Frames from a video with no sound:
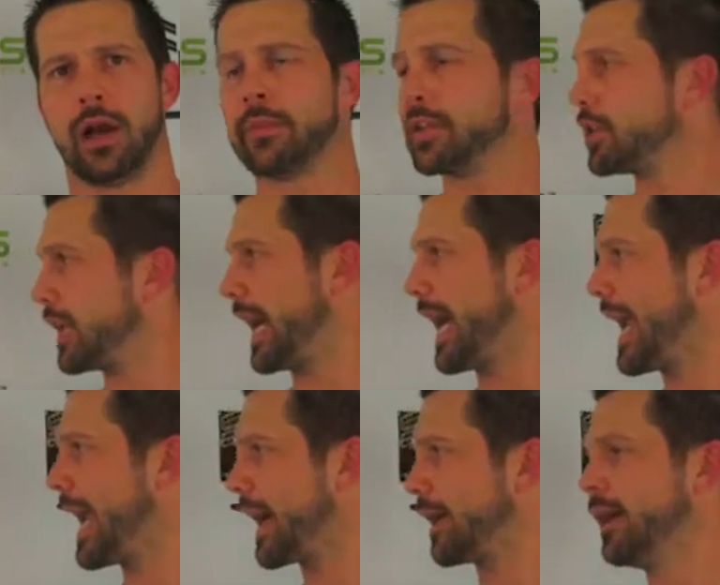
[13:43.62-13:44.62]
I mean, shit, I
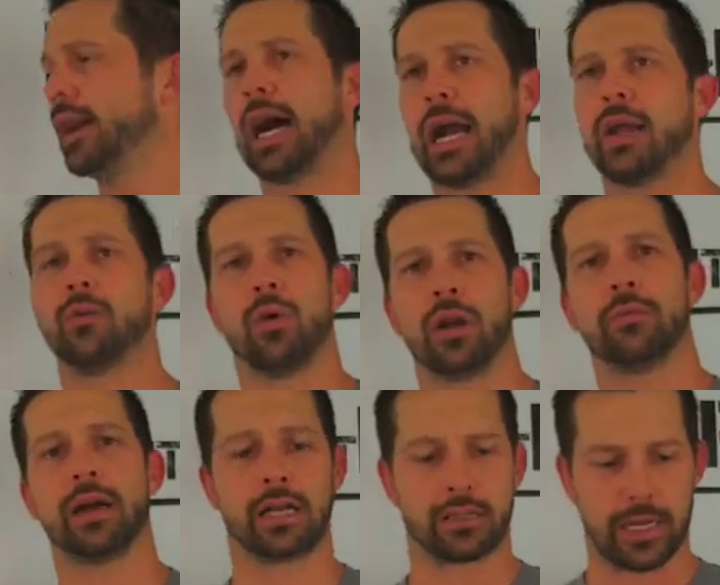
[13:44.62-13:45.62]
had one
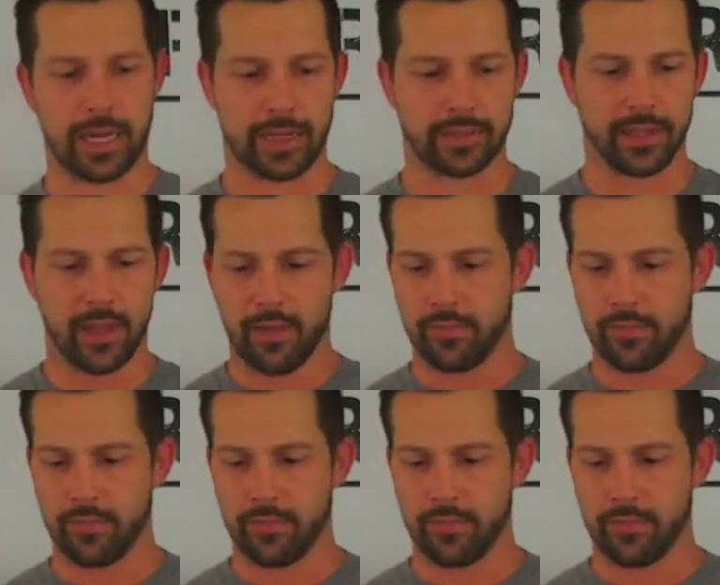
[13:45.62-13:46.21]
of my clients